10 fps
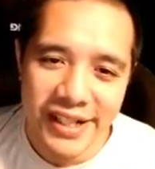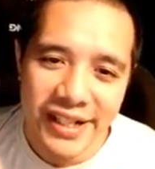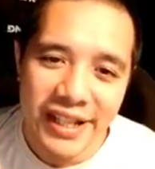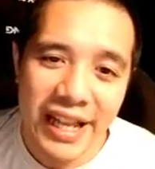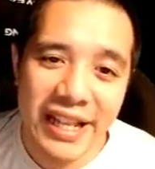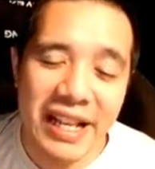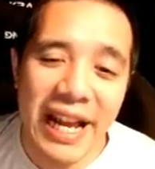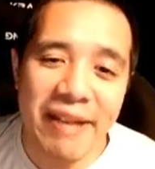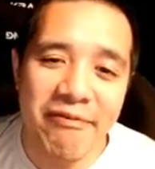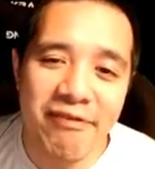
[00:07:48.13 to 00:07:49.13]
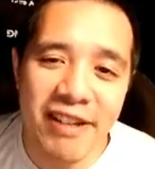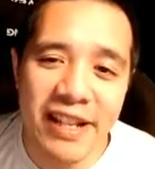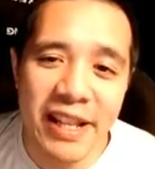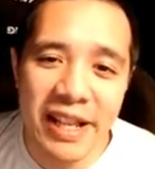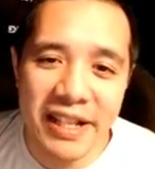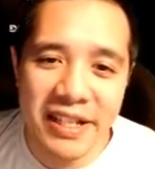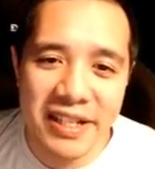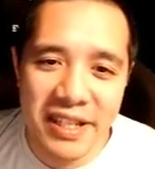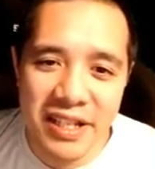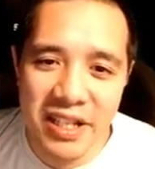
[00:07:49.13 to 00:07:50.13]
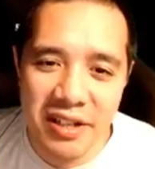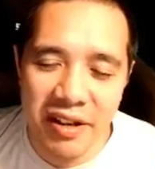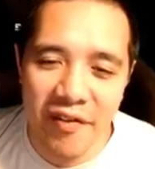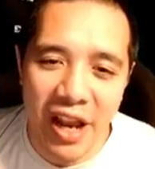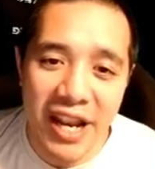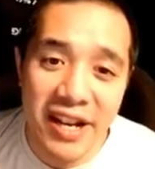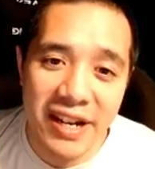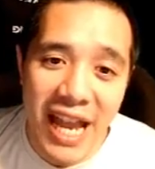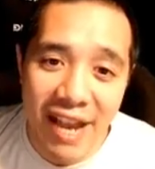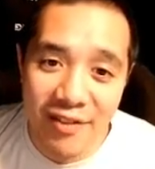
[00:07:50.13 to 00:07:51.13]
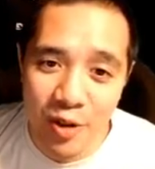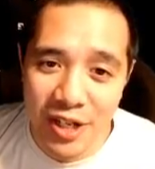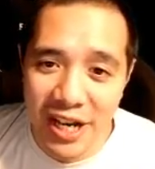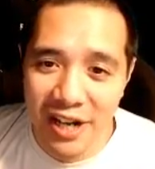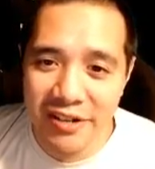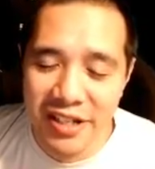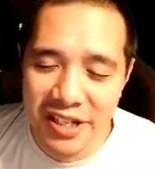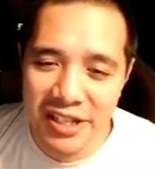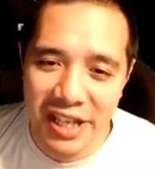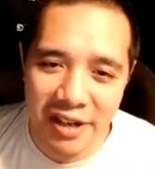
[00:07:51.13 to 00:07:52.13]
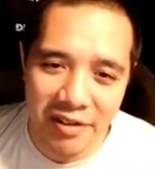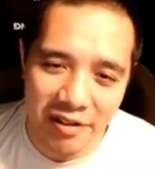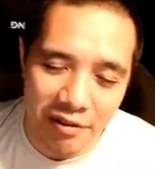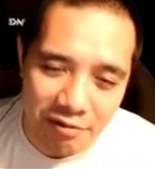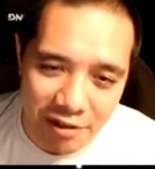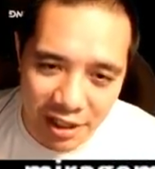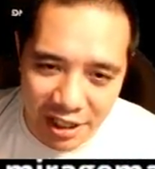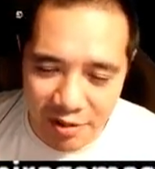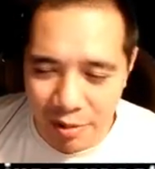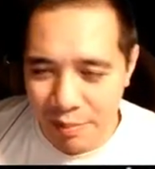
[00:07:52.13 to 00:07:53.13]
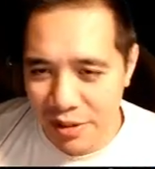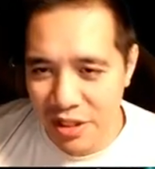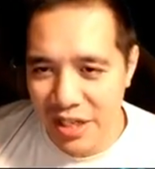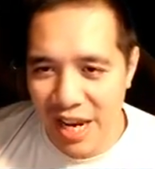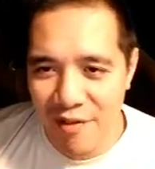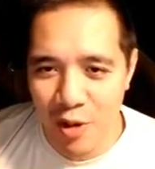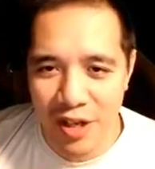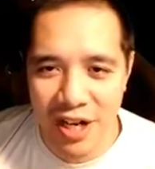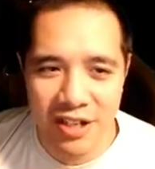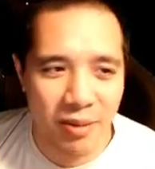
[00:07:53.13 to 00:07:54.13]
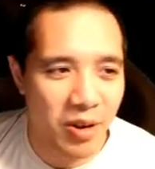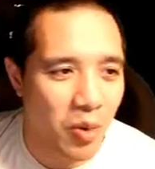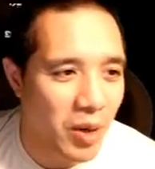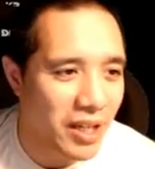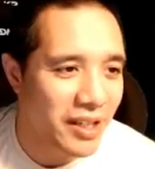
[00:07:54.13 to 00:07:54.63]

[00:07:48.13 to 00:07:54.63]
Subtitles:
I really like this. If I didn't have an Okeanos, this is like a really good one. But since I have an Okeanos, I'm gonna wait.